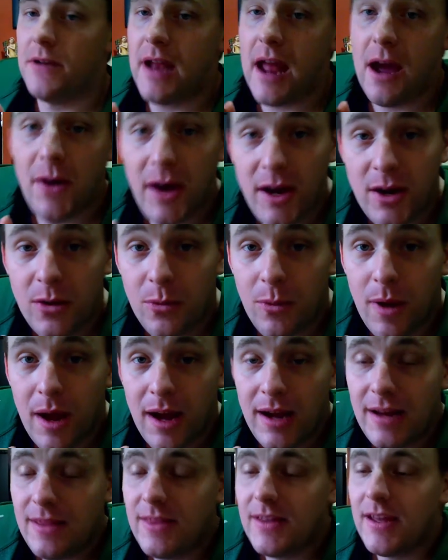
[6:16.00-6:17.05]
now, in a
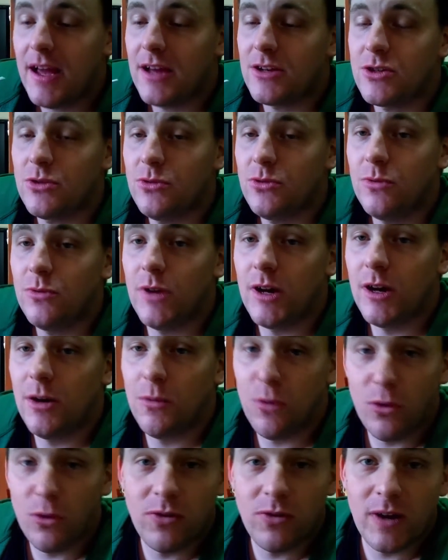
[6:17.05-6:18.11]
way, the actual
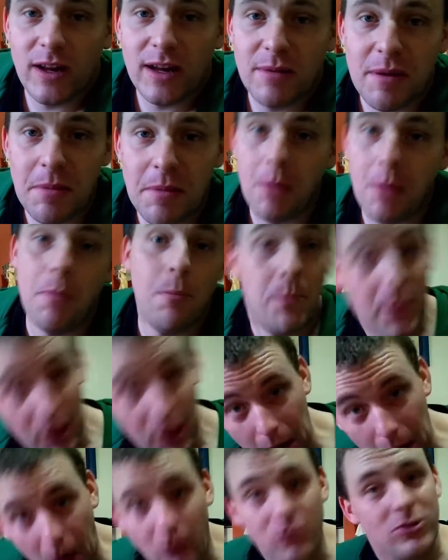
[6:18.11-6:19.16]
Wolf Link amiibo
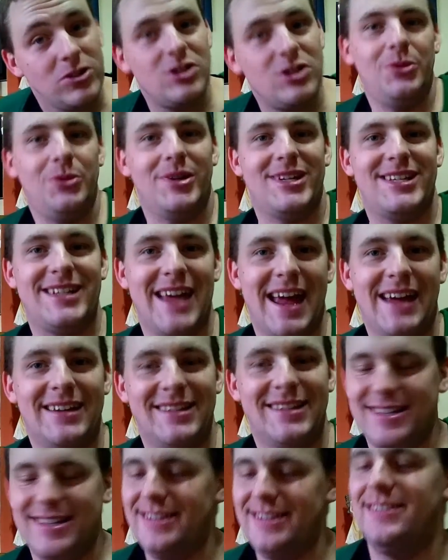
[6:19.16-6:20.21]
belongs to a
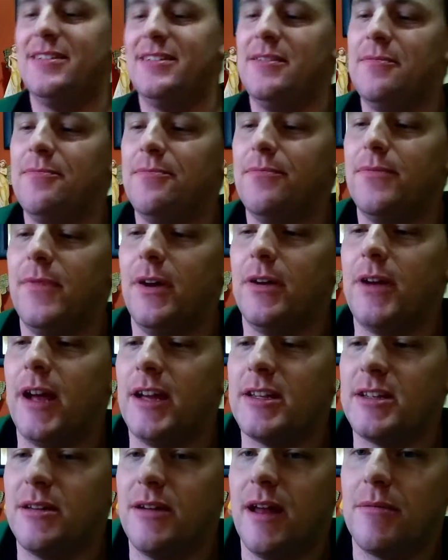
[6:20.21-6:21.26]
set.
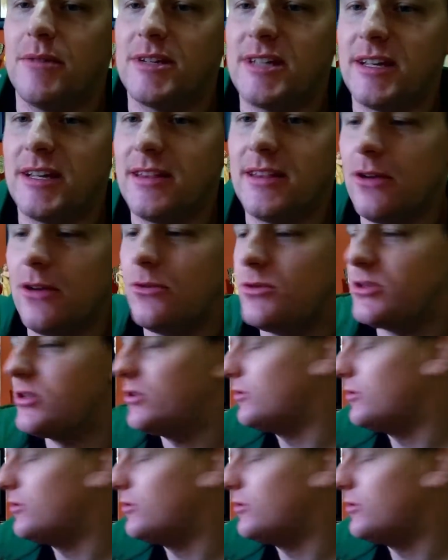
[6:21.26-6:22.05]
Okay, so now we'll stick those